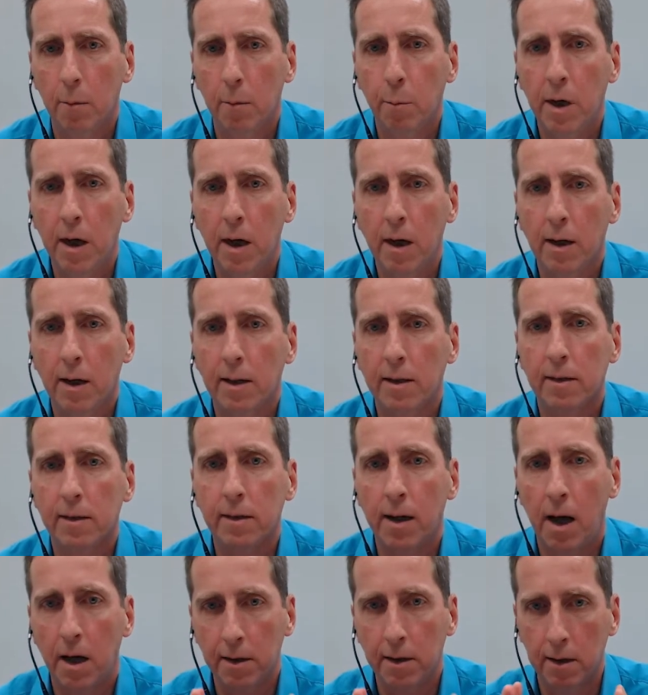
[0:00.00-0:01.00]
being a
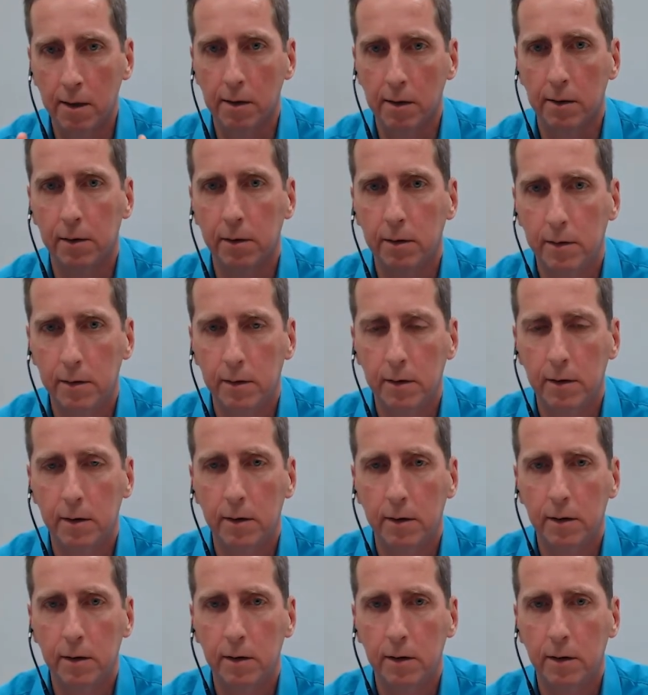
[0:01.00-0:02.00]
tunnel,
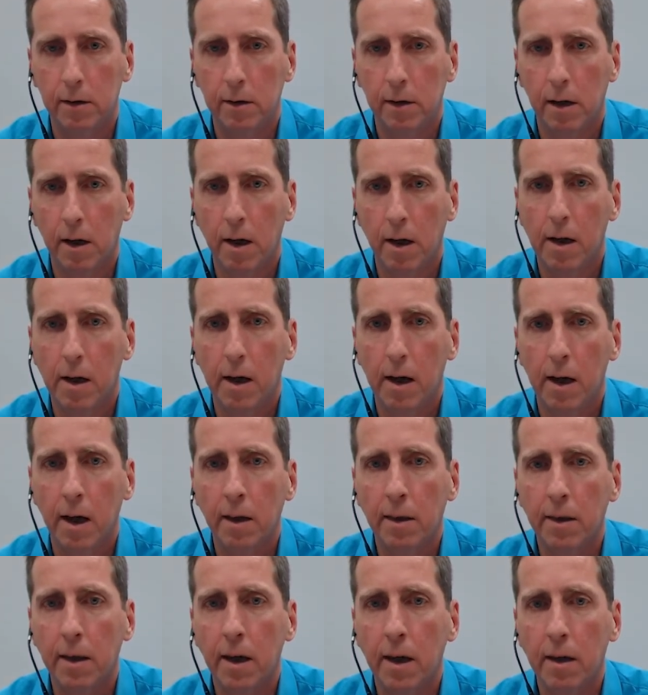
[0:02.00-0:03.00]

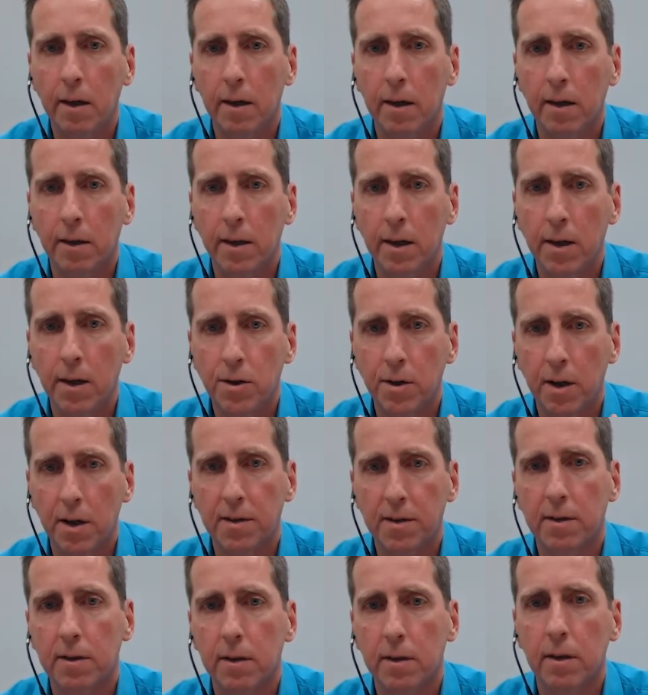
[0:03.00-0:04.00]
and then they
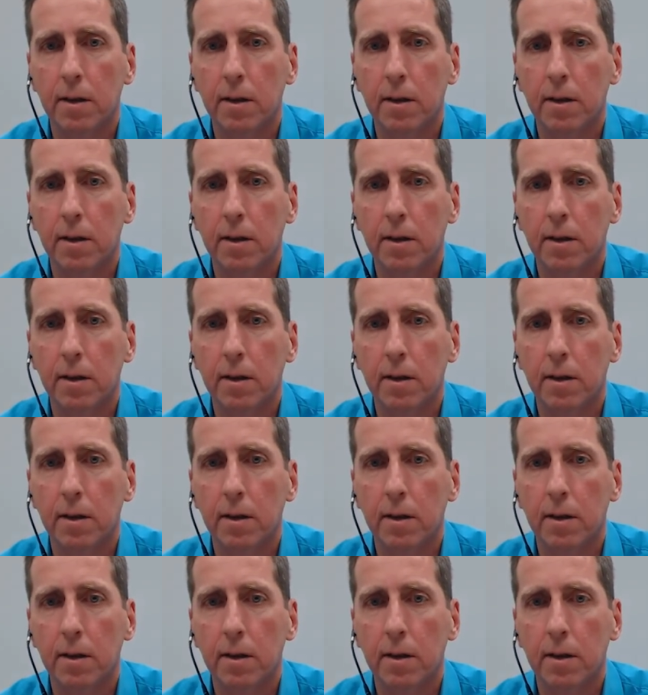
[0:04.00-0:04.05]
just